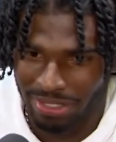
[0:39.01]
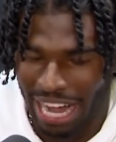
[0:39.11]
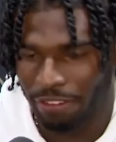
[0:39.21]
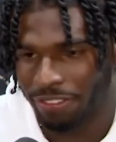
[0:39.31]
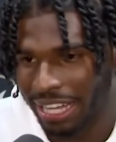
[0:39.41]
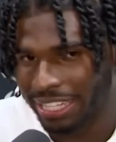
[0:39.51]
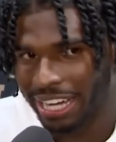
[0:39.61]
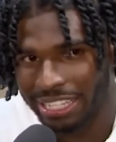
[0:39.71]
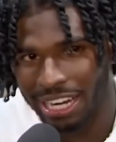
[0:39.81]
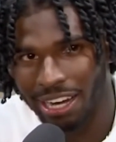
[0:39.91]
I feel like
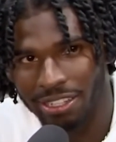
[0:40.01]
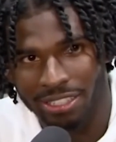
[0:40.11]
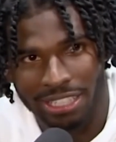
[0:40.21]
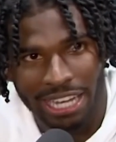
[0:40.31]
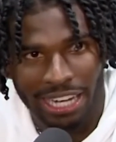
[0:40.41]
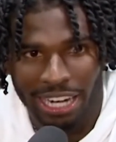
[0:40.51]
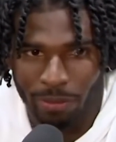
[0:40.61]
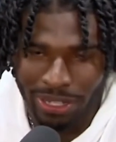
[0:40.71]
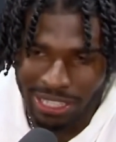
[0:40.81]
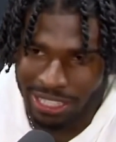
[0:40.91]
now y'all understand that
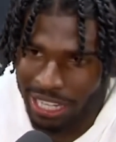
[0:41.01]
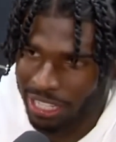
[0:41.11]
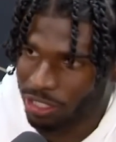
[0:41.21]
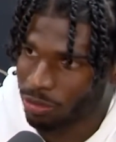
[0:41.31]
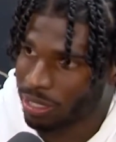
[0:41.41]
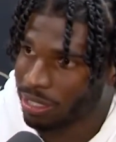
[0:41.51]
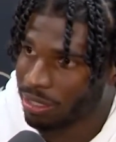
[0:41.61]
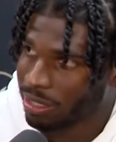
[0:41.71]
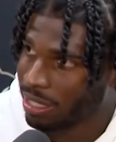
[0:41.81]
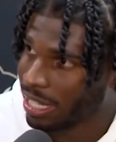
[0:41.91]
what he's saying is
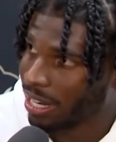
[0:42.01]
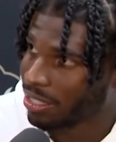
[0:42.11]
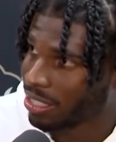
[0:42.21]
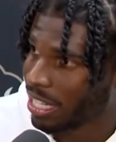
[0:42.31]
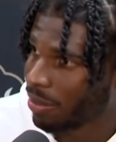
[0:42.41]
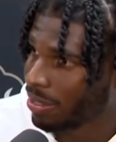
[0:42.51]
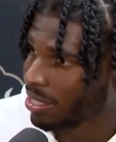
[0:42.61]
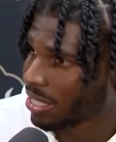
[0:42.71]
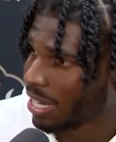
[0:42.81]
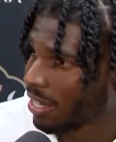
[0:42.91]
real, and y'all understand what
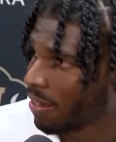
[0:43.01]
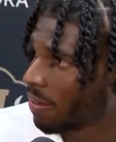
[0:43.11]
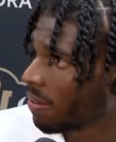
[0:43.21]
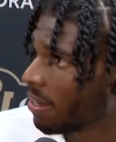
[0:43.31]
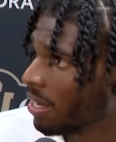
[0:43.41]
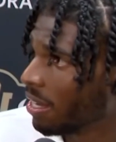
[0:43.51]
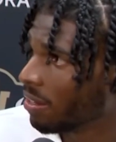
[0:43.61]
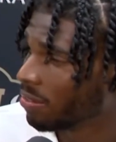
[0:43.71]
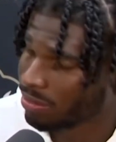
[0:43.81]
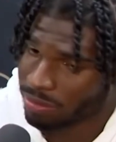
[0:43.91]
he's saying.
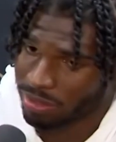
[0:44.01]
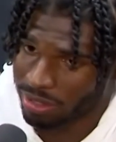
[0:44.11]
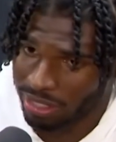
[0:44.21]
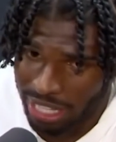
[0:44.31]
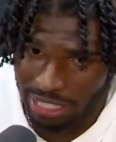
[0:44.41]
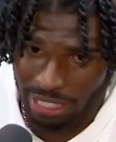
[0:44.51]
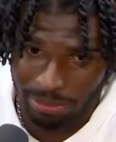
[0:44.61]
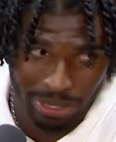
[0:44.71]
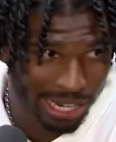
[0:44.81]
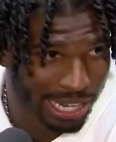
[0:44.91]
And yes,
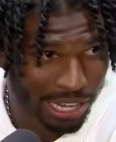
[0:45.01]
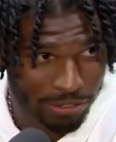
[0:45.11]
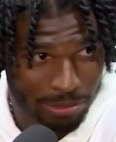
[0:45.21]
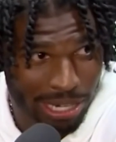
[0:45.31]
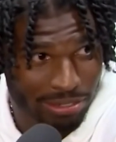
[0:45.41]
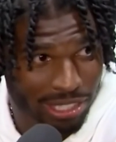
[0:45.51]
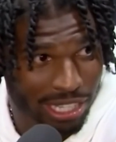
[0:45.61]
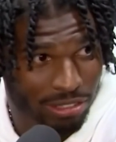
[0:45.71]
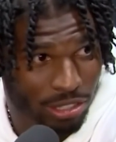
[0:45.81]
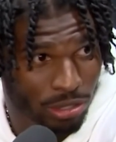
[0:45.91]
I came from an
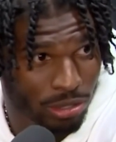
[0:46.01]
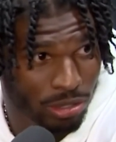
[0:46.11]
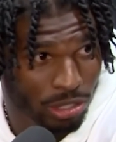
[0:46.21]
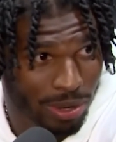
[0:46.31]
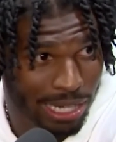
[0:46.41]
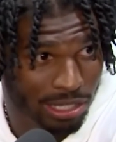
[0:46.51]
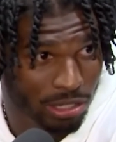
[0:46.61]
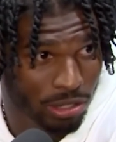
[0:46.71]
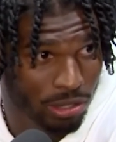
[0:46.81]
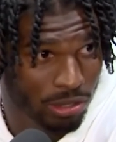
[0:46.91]
FCS school, SWAC
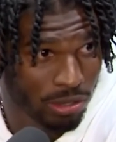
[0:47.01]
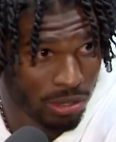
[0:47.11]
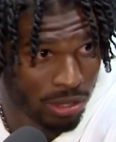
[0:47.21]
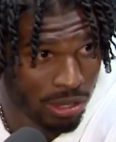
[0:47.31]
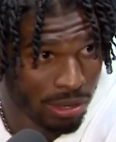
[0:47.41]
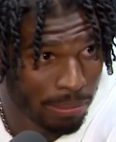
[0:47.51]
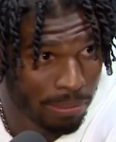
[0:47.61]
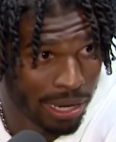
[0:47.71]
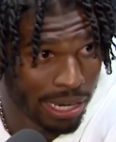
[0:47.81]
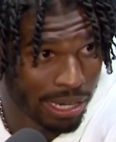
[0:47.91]
school,
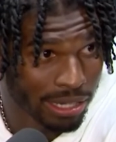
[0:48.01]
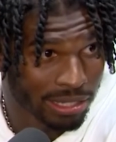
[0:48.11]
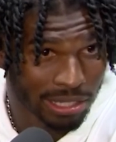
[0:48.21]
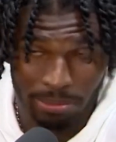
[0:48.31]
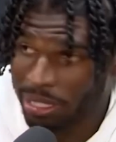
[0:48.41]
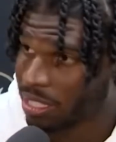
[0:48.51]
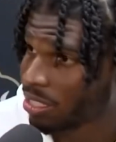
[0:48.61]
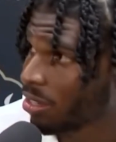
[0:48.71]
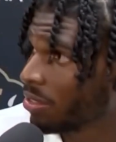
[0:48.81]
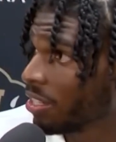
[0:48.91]
but to me
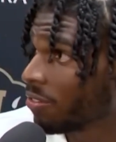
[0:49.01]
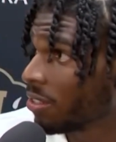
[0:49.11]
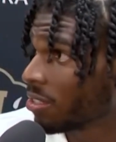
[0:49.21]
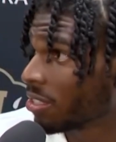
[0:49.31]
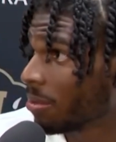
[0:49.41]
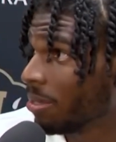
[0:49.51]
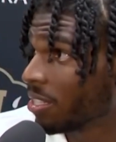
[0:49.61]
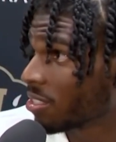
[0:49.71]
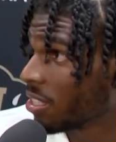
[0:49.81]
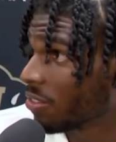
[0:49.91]
it's no difference. Them
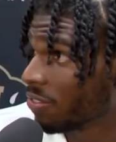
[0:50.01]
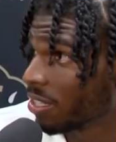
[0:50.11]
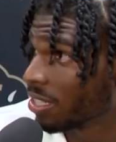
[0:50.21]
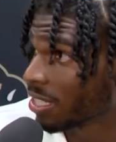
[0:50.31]
hits still feel the